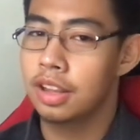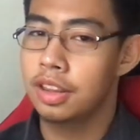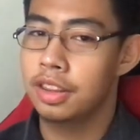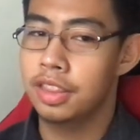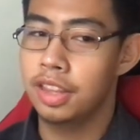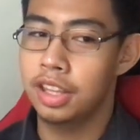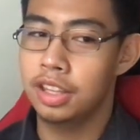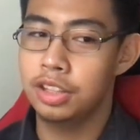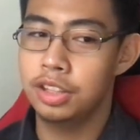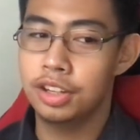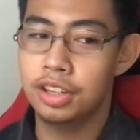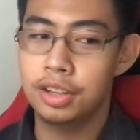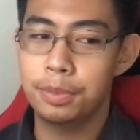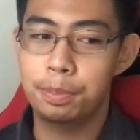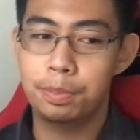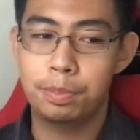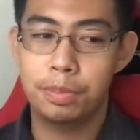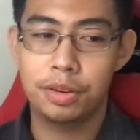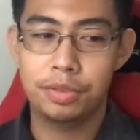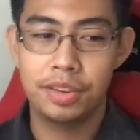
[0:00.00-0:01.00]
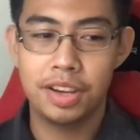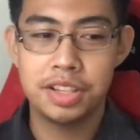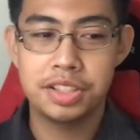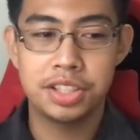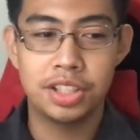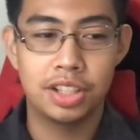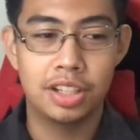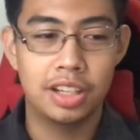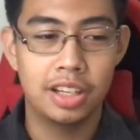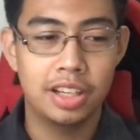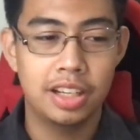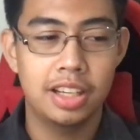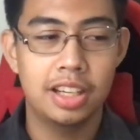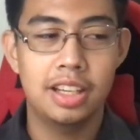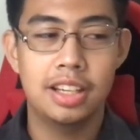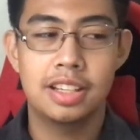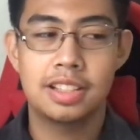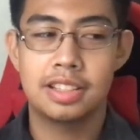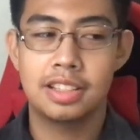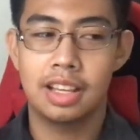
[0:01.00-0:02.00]
then your professor
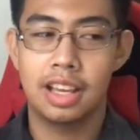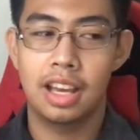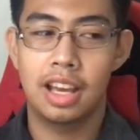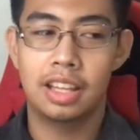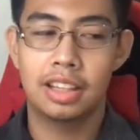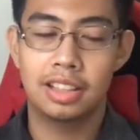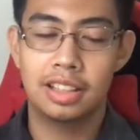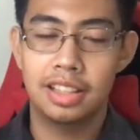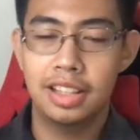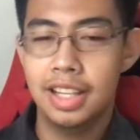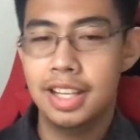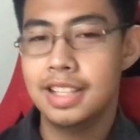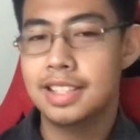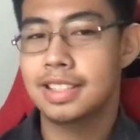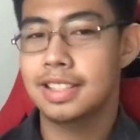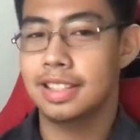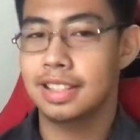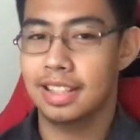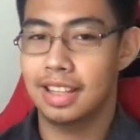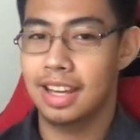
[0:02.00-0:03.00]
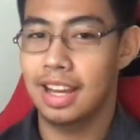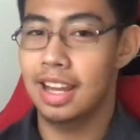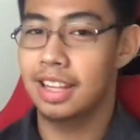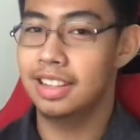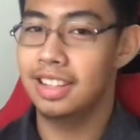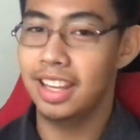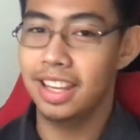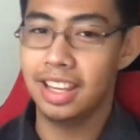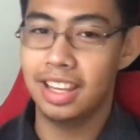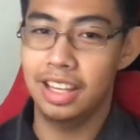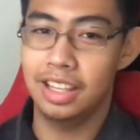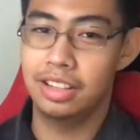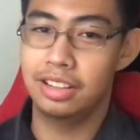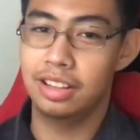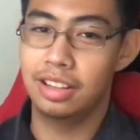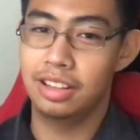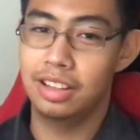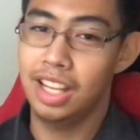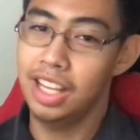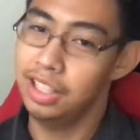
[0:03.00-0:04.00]
is at least a decade
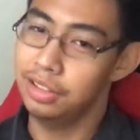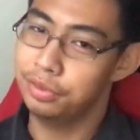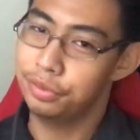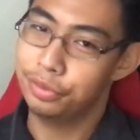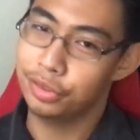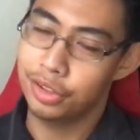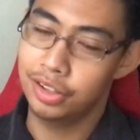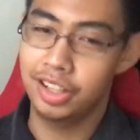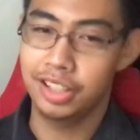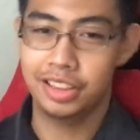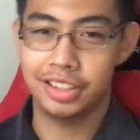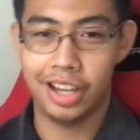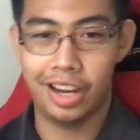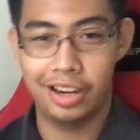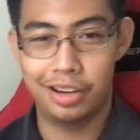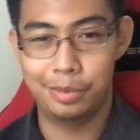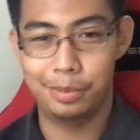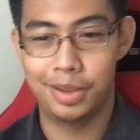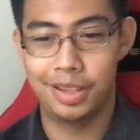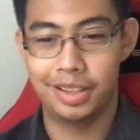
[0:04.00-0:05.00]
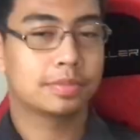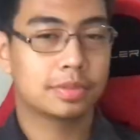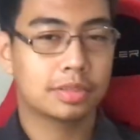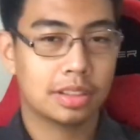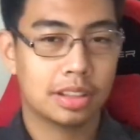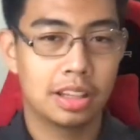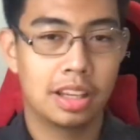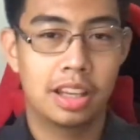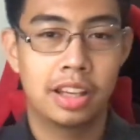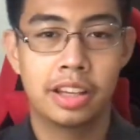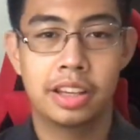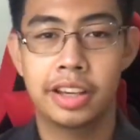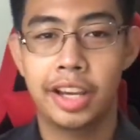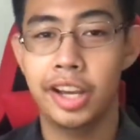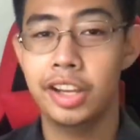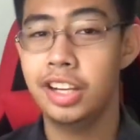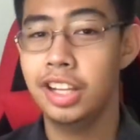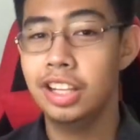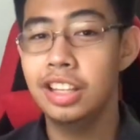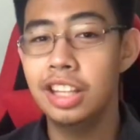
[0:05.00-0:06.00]
late for retirement.
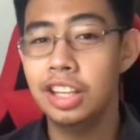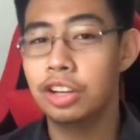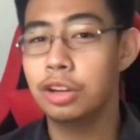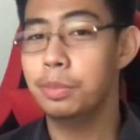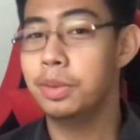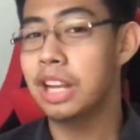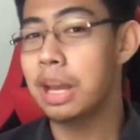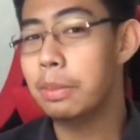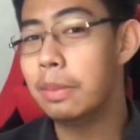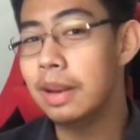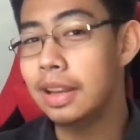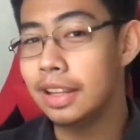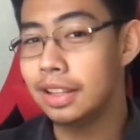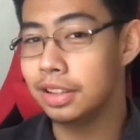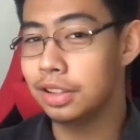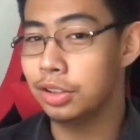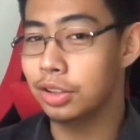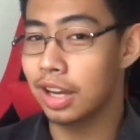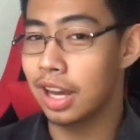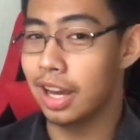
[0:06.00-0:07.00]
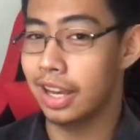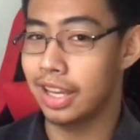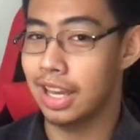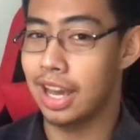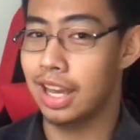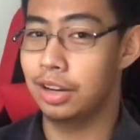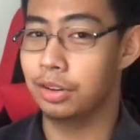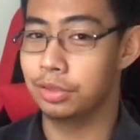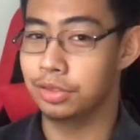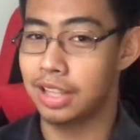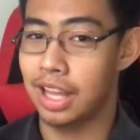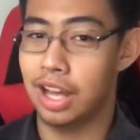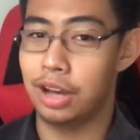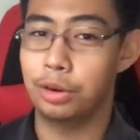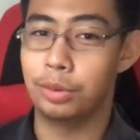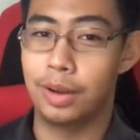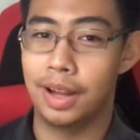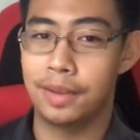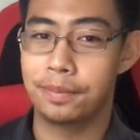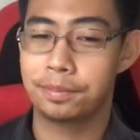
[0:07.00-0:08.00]
Ngayon, hindi ko minamaliit yung kakayahan ng
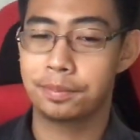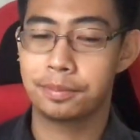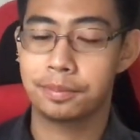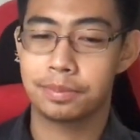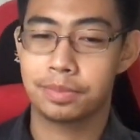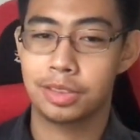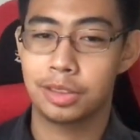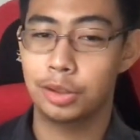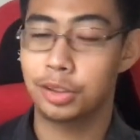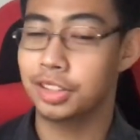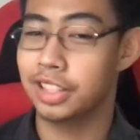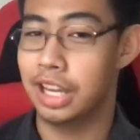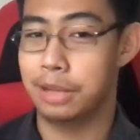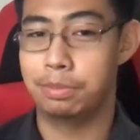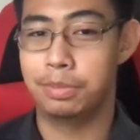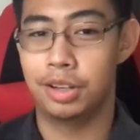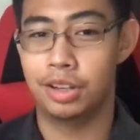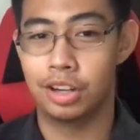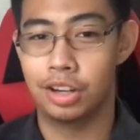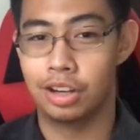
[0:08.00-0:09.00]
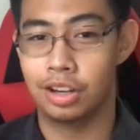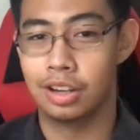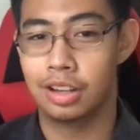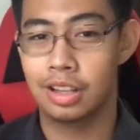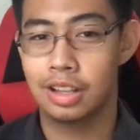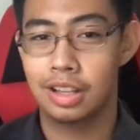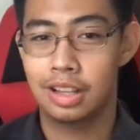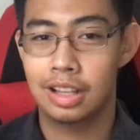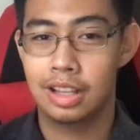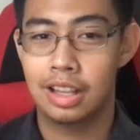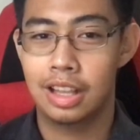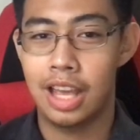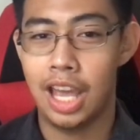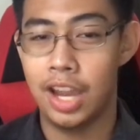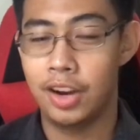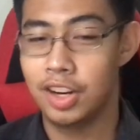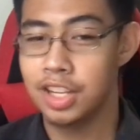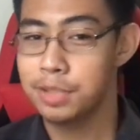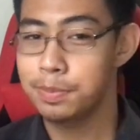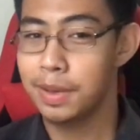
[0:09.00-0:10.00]
tao, ha? Don't get me wrong.
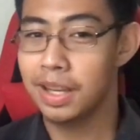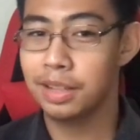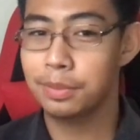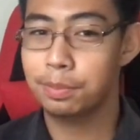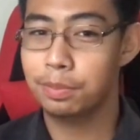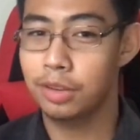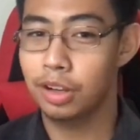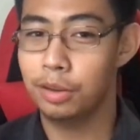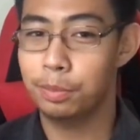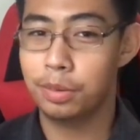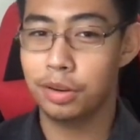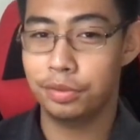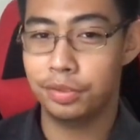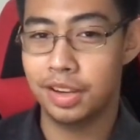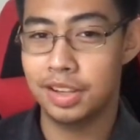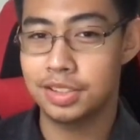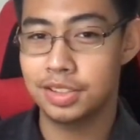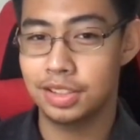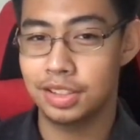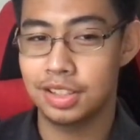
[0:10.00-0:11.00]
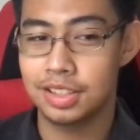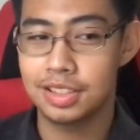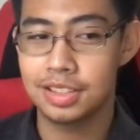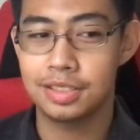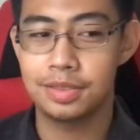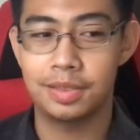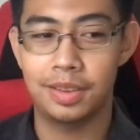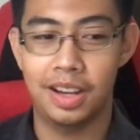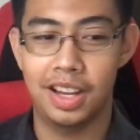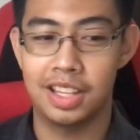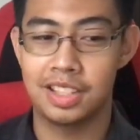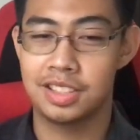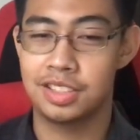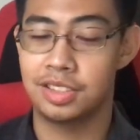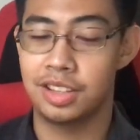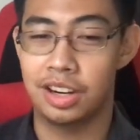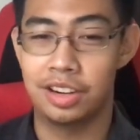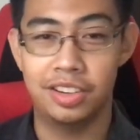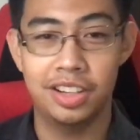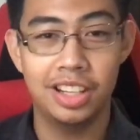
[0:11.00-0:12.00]
I respect law professors.
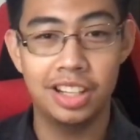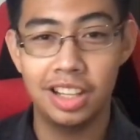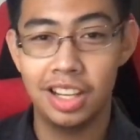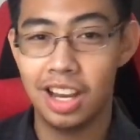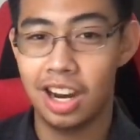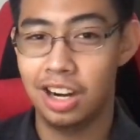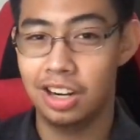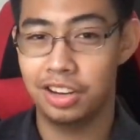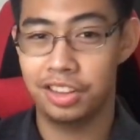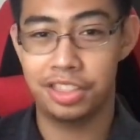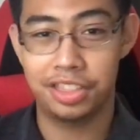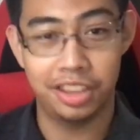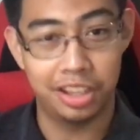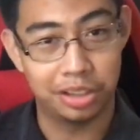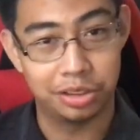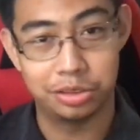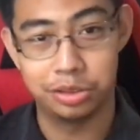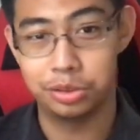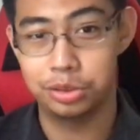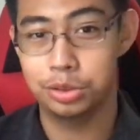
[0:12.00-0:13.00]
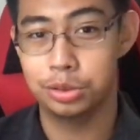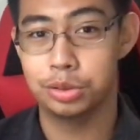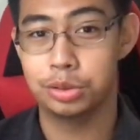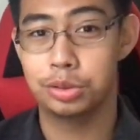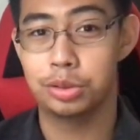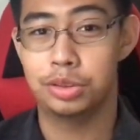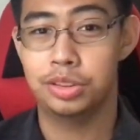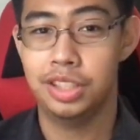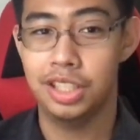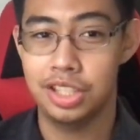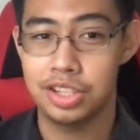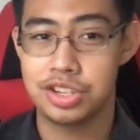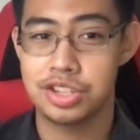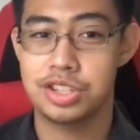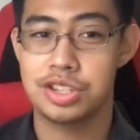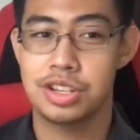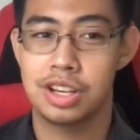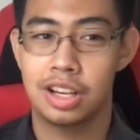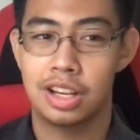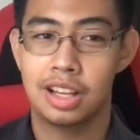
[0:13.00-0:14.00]
It's a really hard thing to do, to
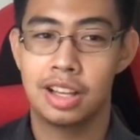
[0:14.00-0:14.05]
teach